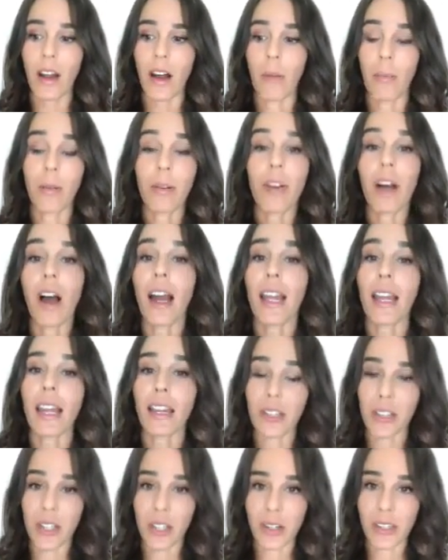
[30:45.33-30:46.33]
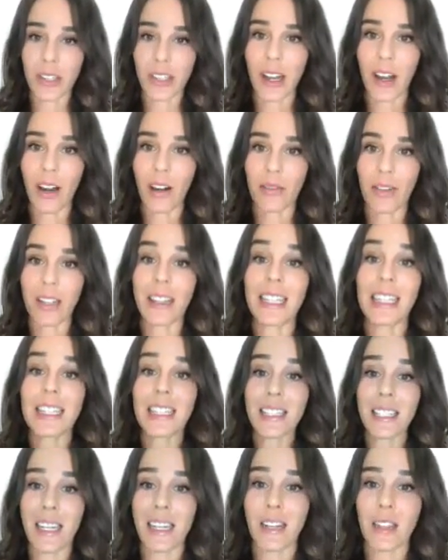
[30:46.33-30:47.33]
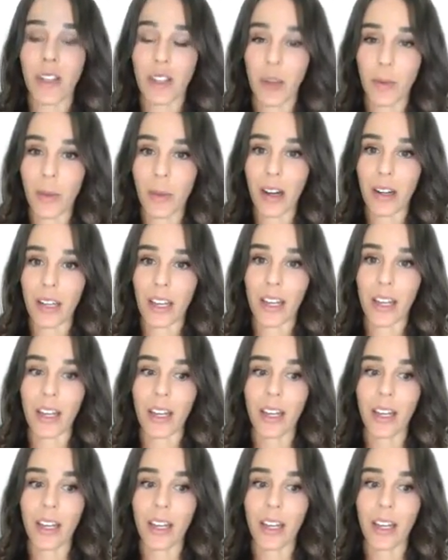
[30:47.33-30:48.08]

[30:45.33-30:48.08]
applying it to yourself and listening to your body